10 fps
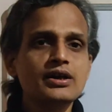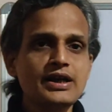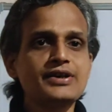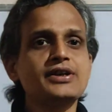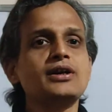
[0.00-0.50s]

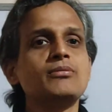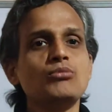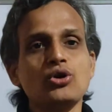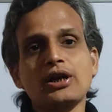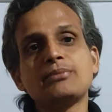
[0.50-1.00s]
getting
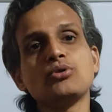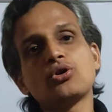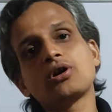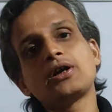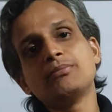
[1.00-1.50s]
more and
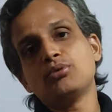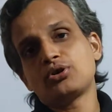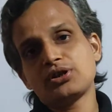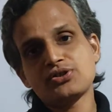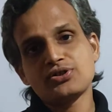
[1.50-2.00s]
more
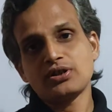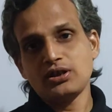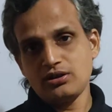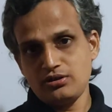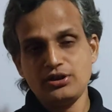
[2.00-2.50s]
importance
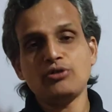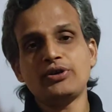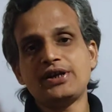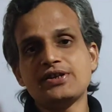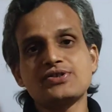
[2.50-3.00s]

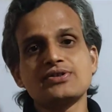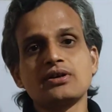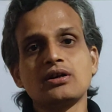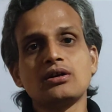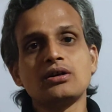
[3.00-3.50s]
nowadays.
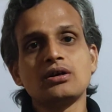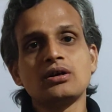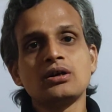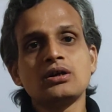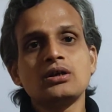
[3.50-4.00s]

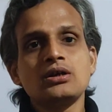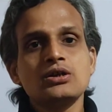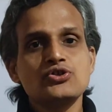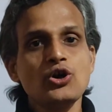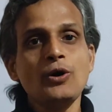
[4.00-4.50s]

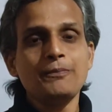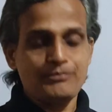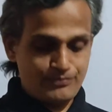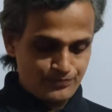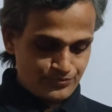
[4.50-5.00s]
So,
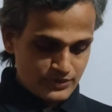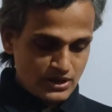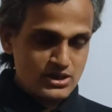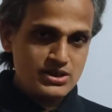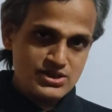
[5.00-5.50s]

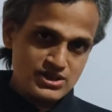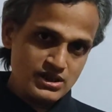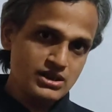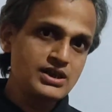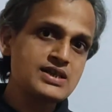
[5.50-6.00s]

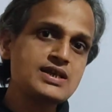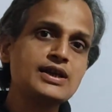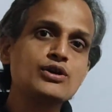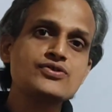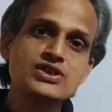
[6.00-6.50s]

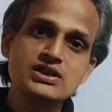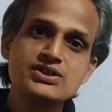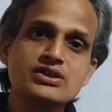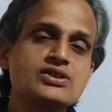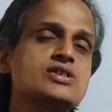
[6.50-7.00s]
design of steel
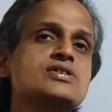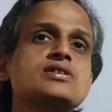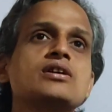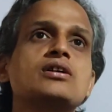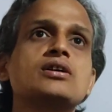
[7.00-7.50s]

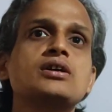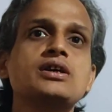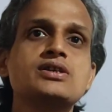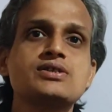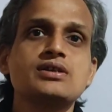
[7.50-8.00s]
structures
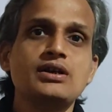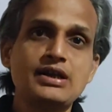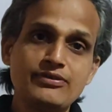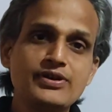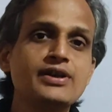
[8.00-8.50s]
is
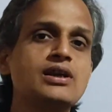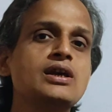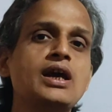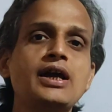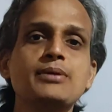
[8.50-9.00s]

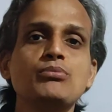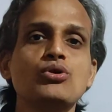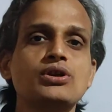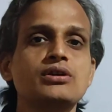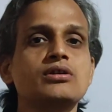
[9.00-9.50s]
definitely an
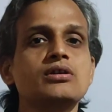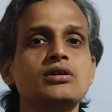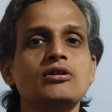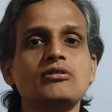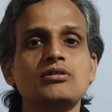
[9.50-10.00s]
important
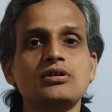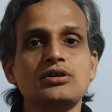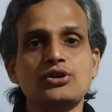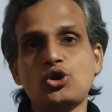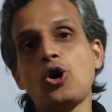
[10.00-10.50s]

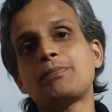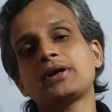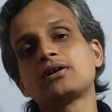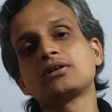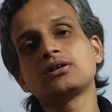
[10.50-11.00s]

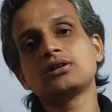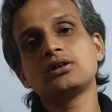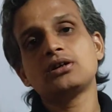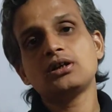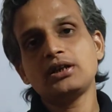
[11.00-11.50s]
topic.
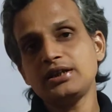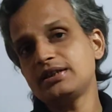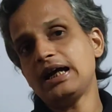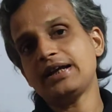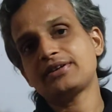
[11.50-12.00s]
In
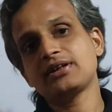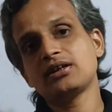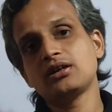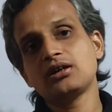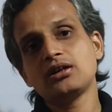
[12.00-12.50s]
that,
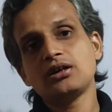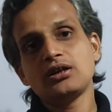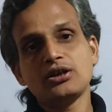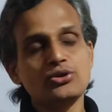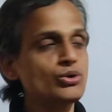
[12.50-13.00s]

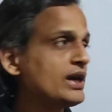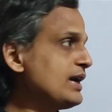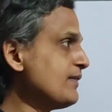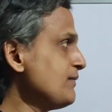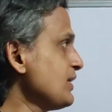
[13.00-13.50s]

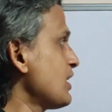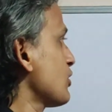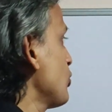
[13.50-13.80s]
today we are